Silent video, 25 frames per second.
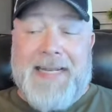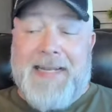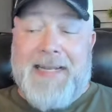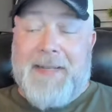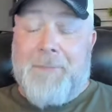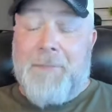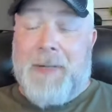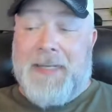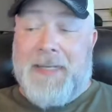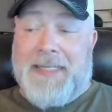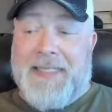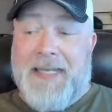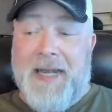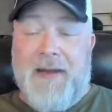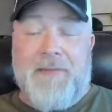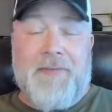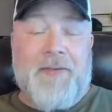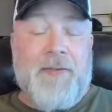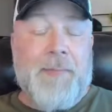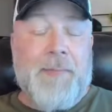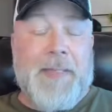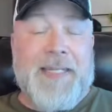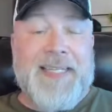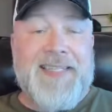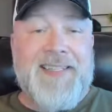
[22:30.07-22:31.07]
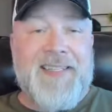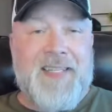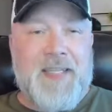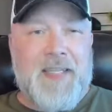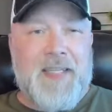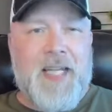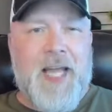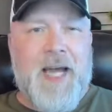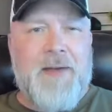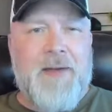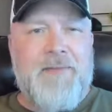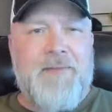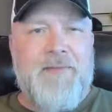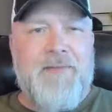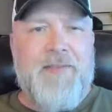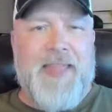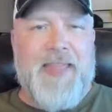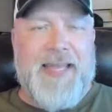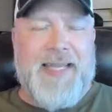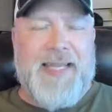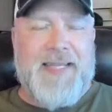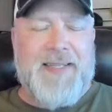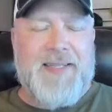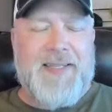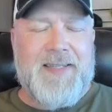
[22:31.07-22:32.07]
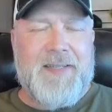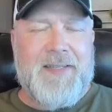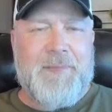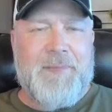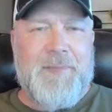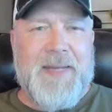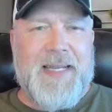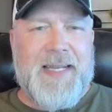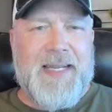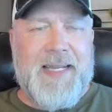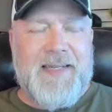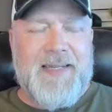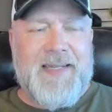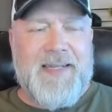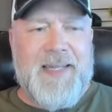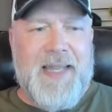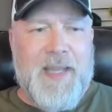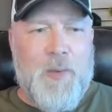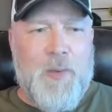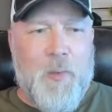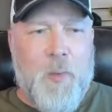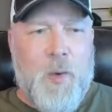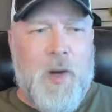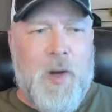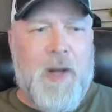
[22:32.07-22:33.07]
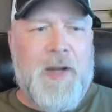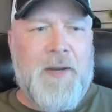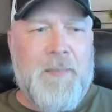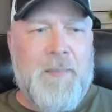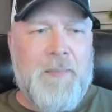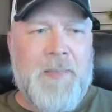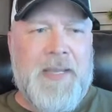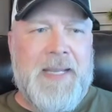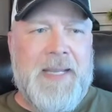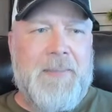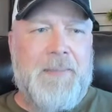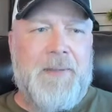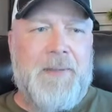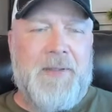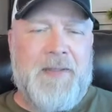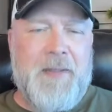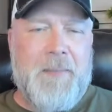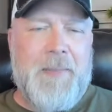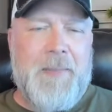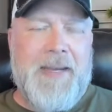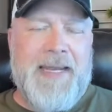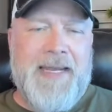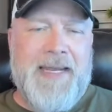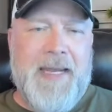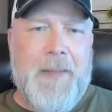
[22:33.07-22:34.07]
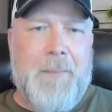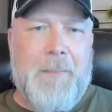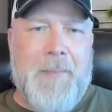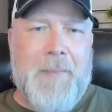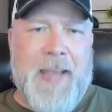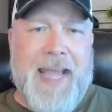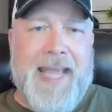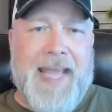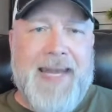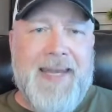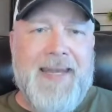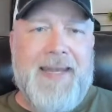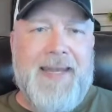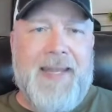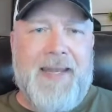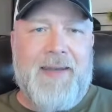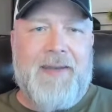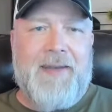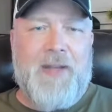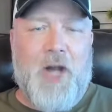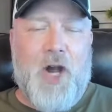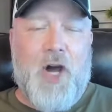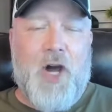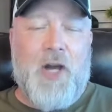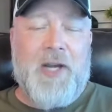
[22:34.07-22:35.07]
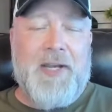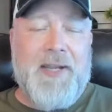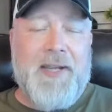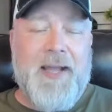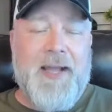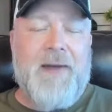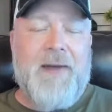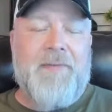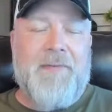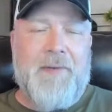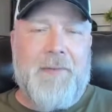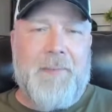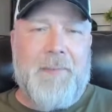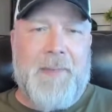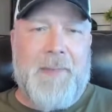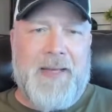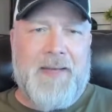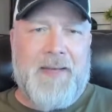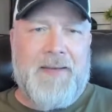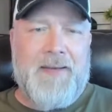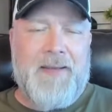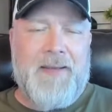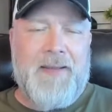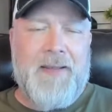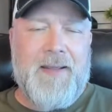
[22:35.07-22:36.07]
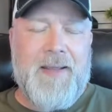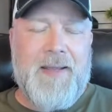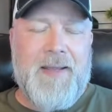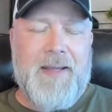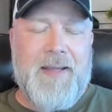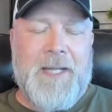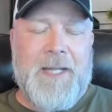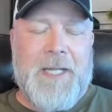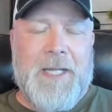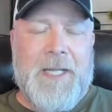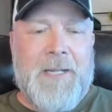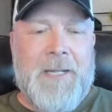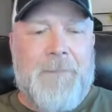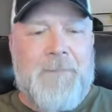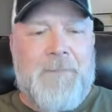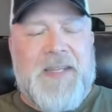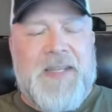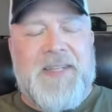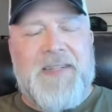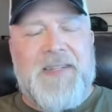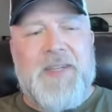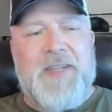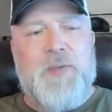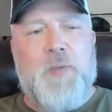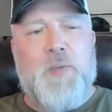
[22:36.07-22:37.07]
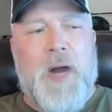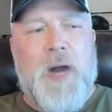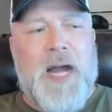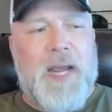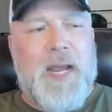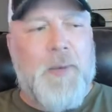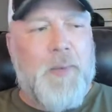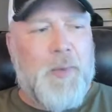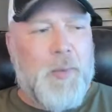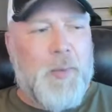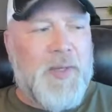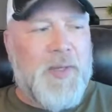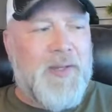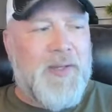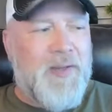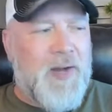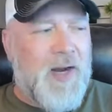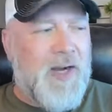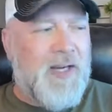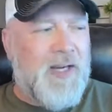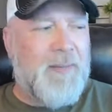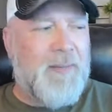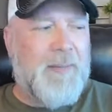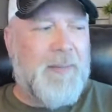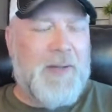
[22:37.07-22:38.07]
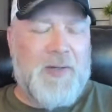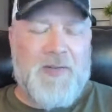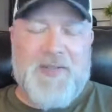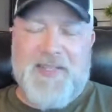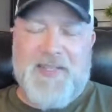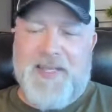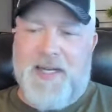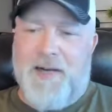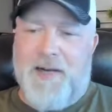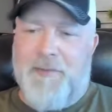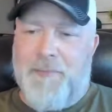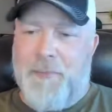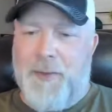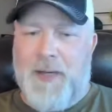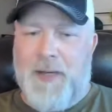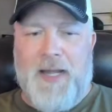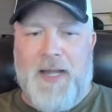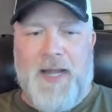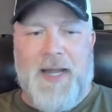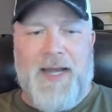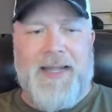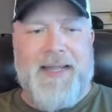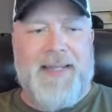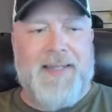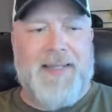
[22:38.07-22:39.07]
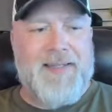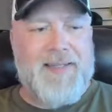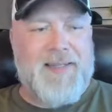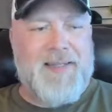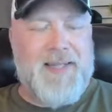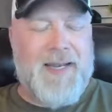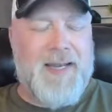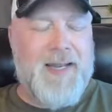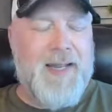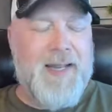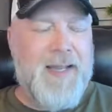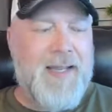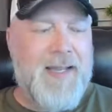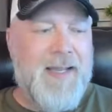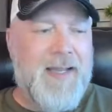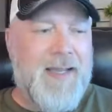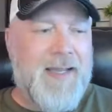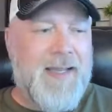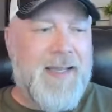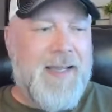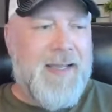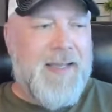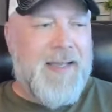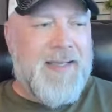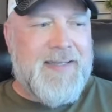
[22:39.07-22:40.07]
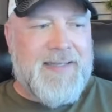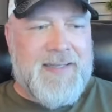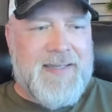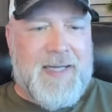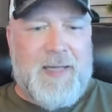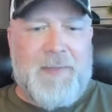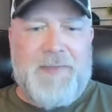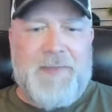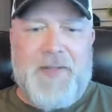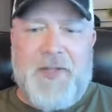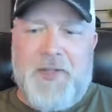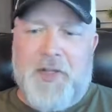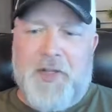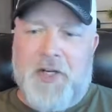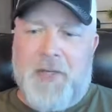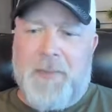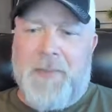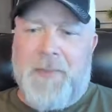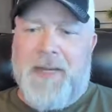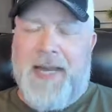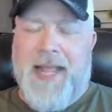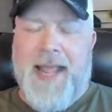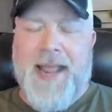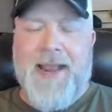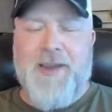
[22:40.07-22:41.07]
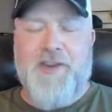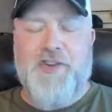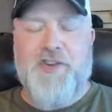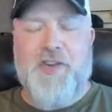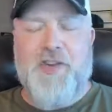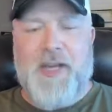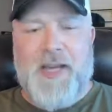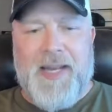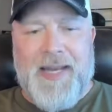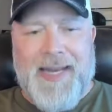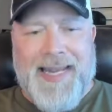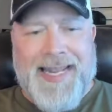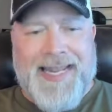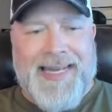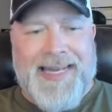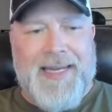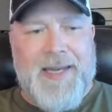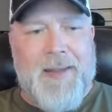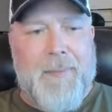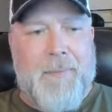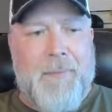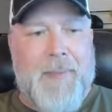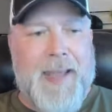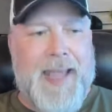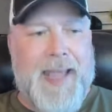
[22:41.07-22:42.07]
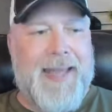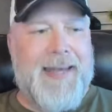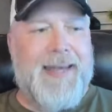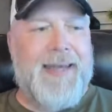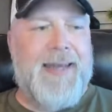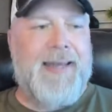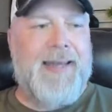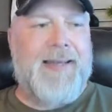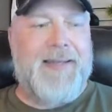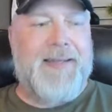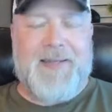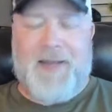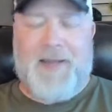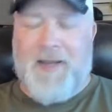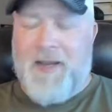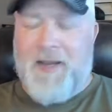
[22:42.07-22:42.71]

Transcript: But governments love this because they want people to be dependent on government. This is why when we talk about self-reliance and self-determination and independence and